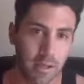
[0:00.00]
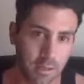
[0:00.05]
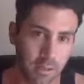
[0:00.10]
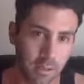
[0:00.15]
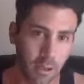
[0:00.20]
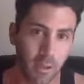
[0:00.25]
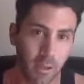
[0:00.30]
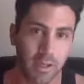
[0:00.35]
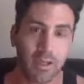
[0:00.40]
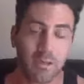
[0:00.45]

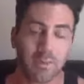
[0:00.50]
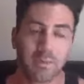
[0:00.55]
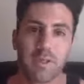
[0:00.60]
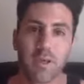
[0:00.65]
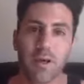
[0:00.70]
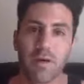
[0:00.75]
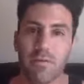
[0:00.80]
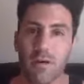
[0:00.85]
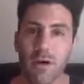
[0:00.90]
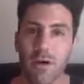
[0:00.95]
showing
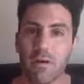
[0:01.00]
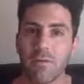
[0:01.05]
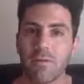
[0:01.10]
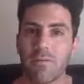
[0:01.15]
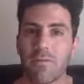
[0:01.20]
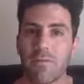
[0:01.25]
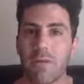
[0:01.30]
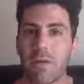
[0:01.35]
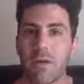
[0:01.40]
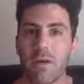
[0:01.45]
himself
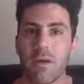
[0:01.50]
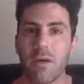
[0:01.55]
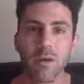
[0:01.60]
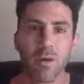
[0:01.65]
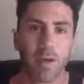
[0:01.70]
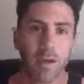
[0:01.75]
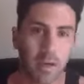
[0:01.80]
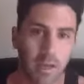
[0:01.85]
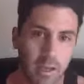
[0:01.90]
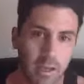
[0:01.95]
on
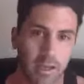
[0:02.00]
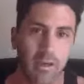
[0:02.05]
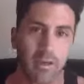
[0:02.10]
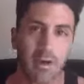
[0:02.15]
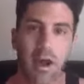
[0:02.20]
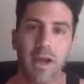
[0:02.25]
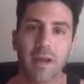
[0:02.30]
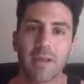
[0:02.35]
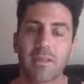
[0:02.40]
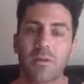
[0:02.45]
video,
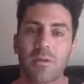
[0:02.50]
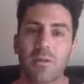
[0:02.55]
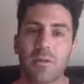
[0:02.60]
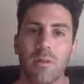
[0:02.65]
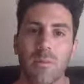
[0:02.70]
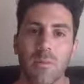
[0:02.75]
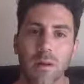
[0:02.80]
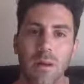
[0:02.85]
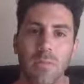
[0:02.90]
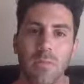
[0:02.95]
interacting with
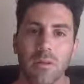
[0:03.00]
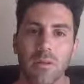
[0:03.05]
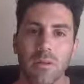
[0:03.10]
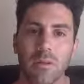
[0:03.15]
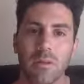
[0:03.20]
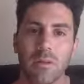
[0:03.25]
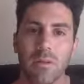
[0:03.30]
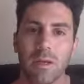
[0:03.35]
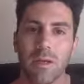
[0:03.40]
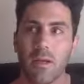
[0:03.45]
the
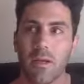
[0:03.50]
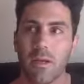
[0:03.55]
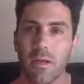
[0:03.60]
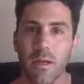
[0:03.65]
members,